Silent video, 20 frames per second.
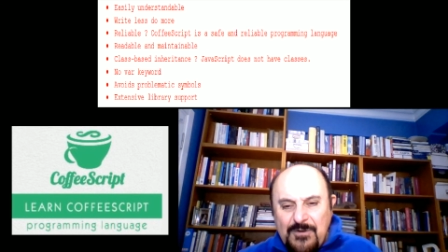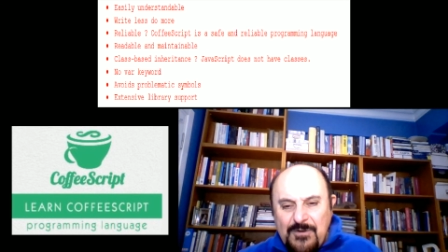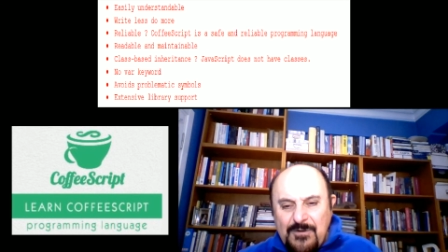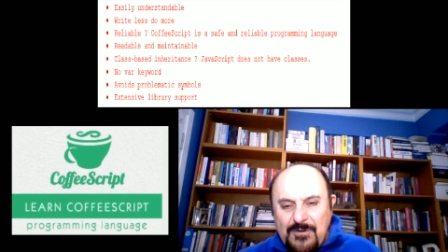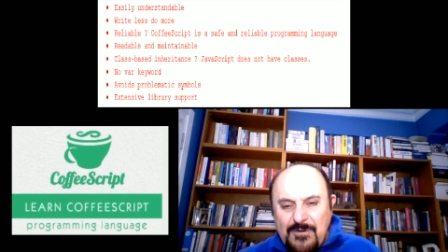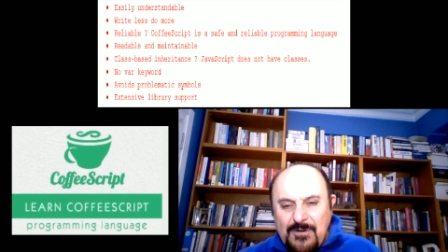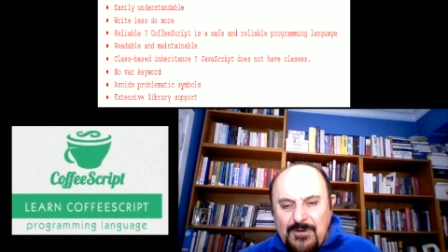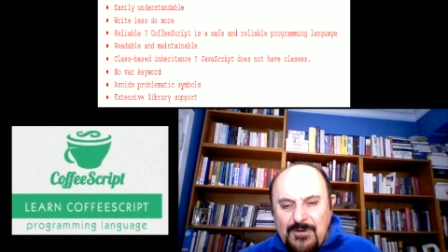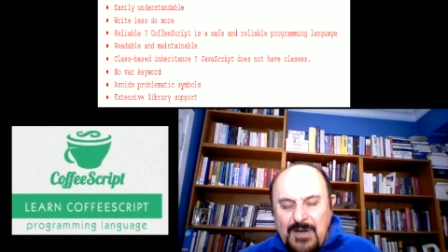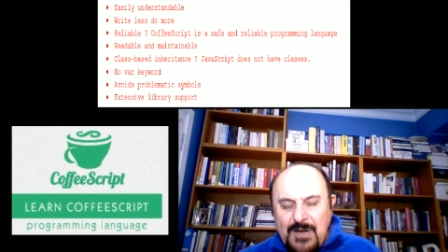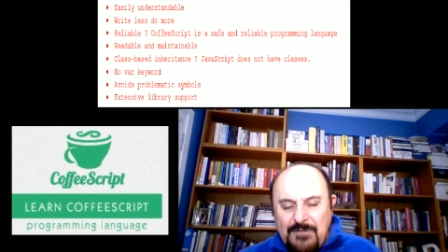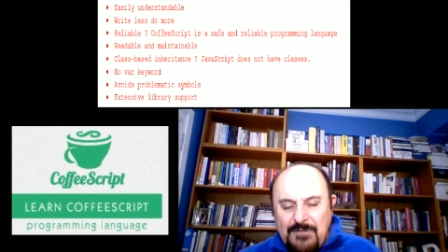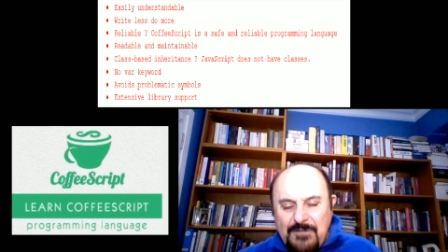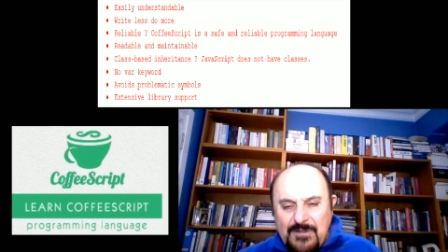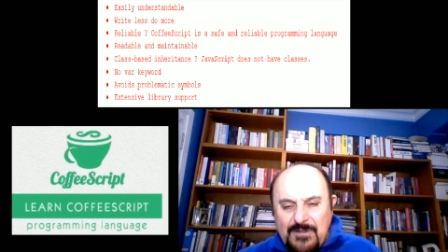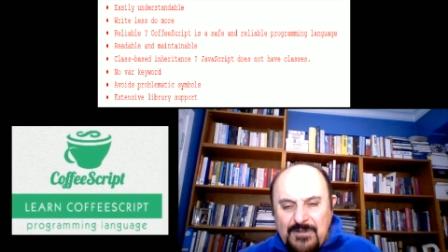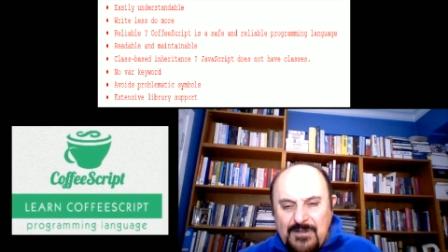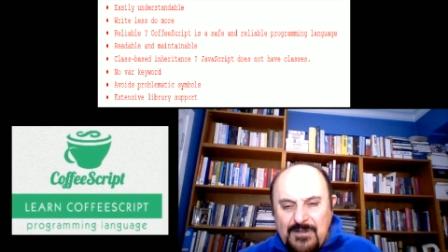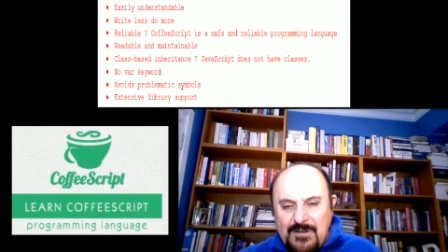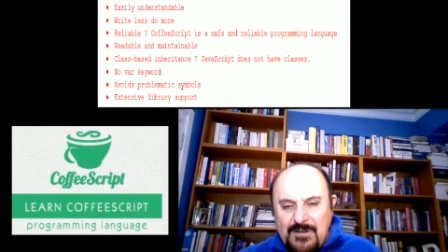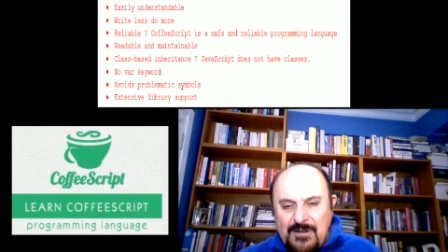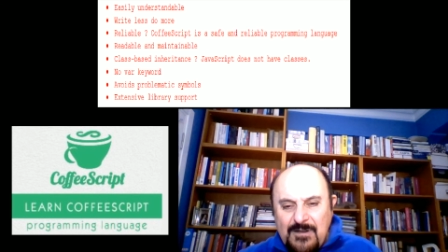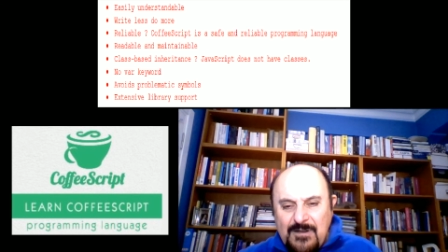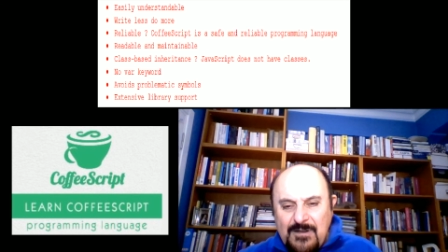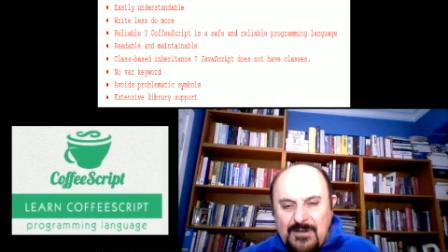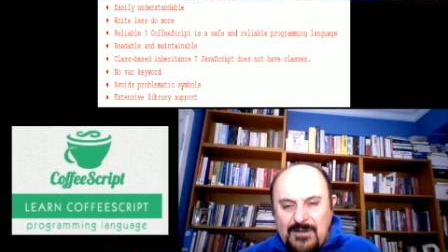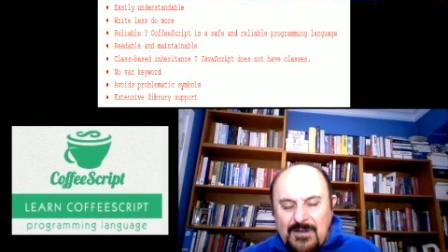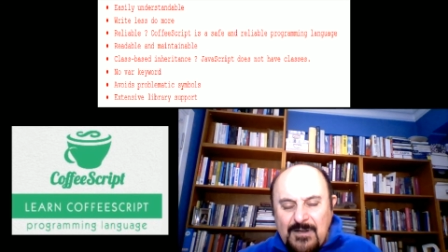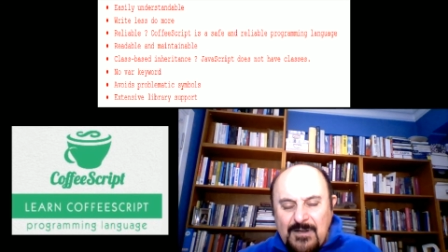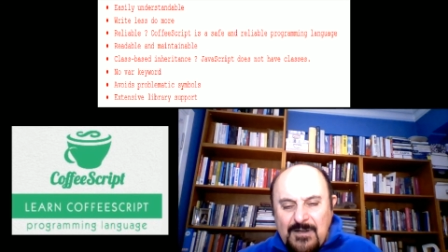haven't
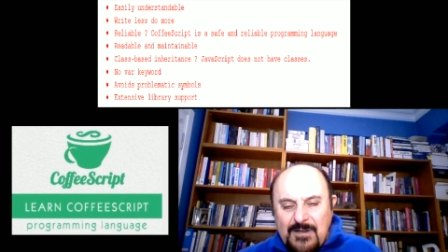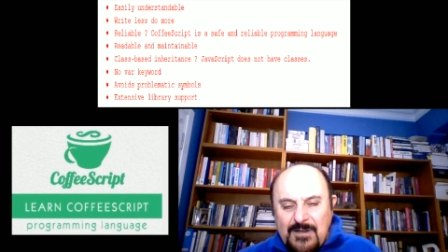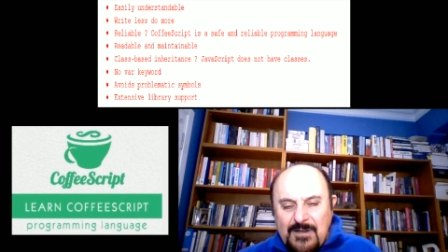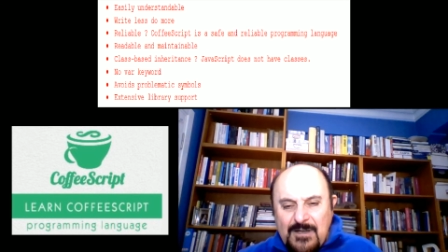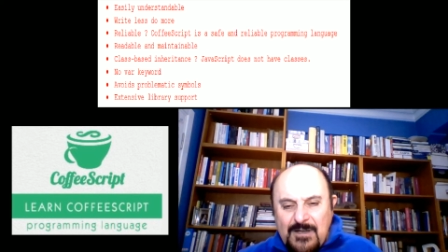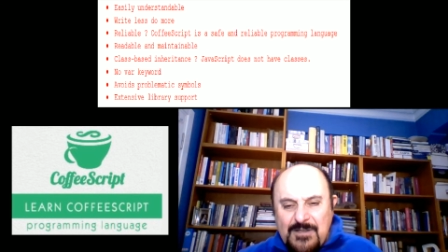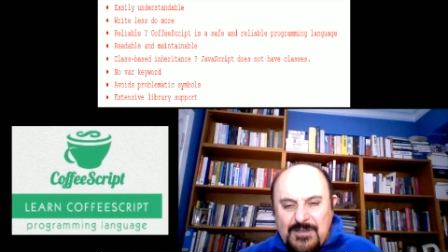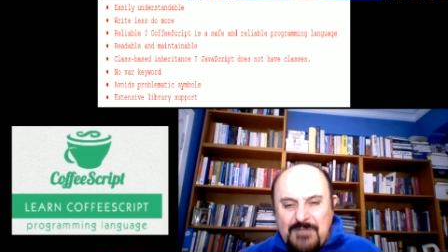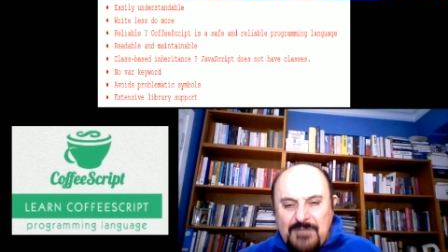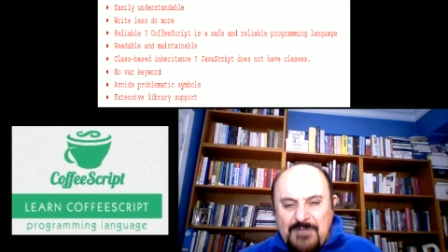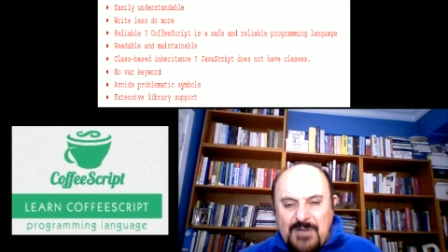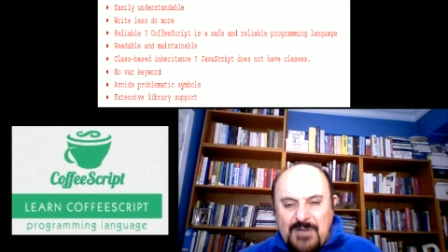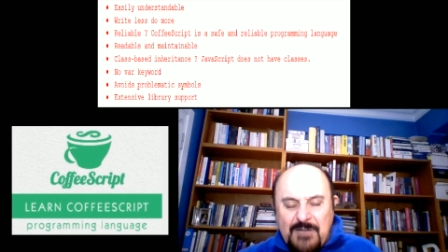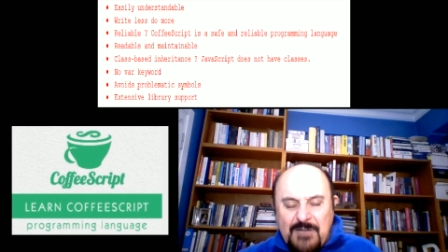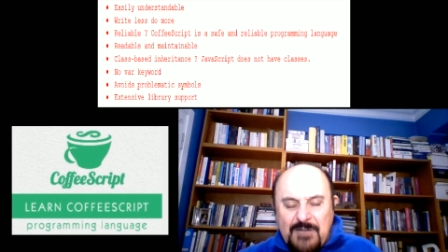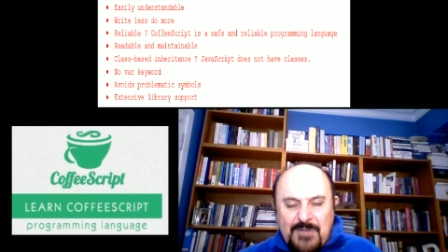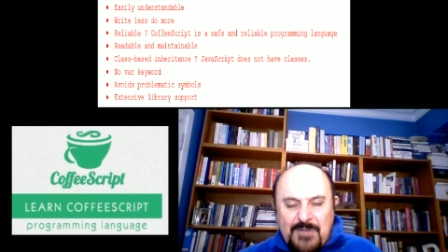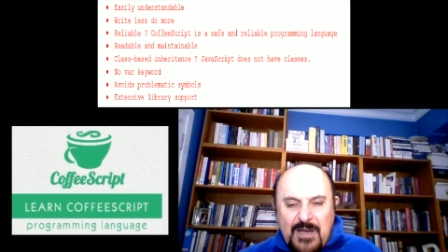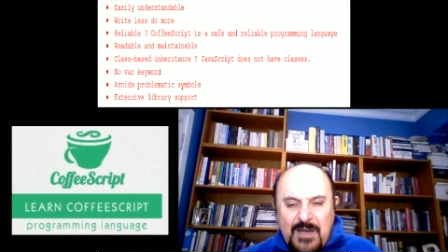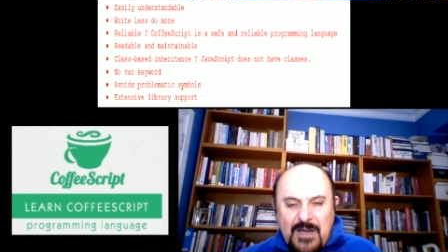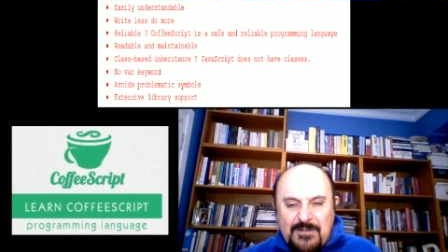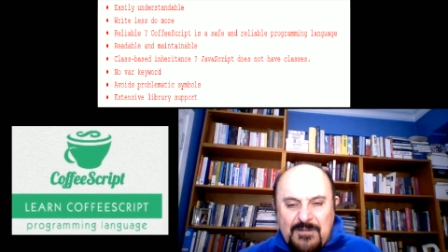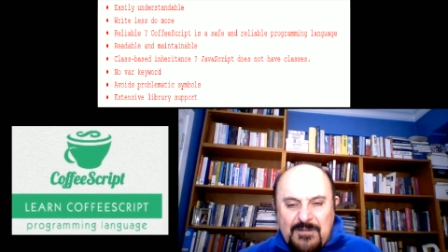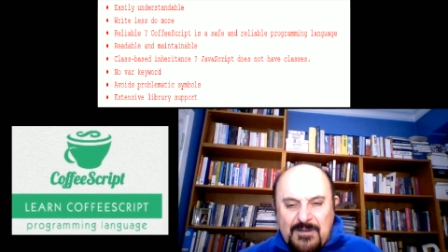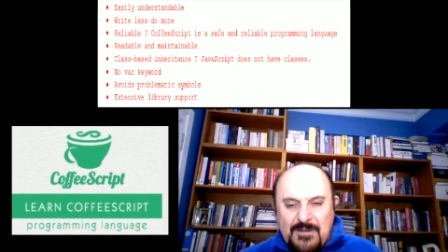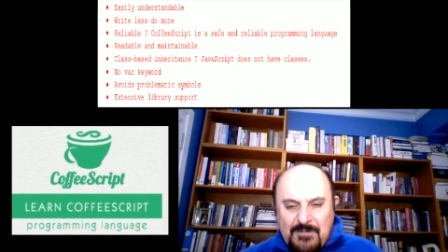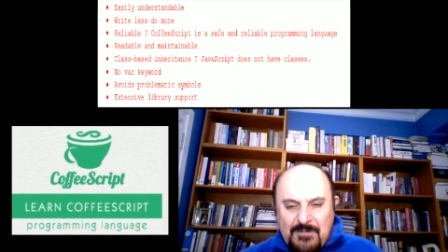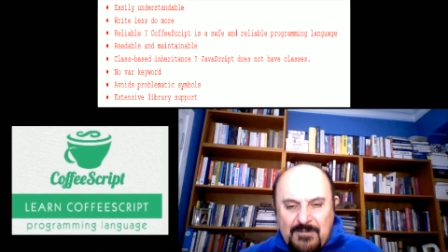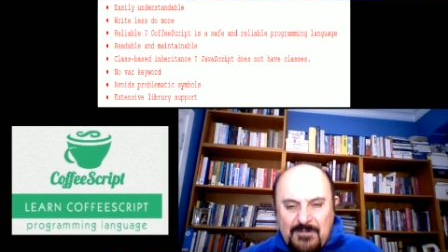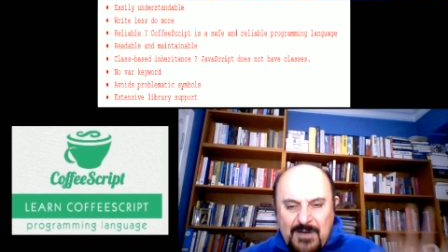subscribed yet.
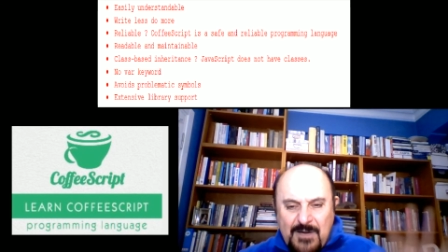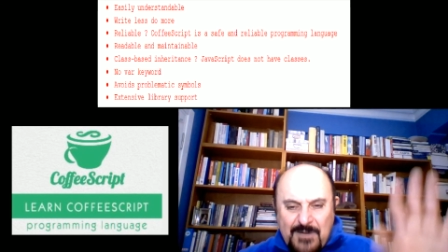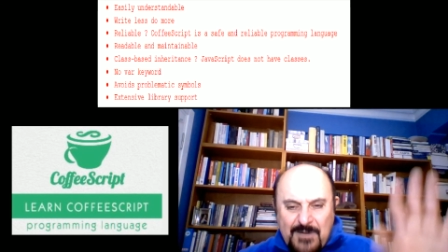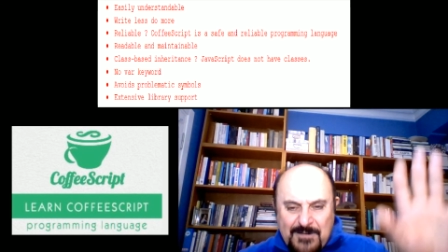Bye bye.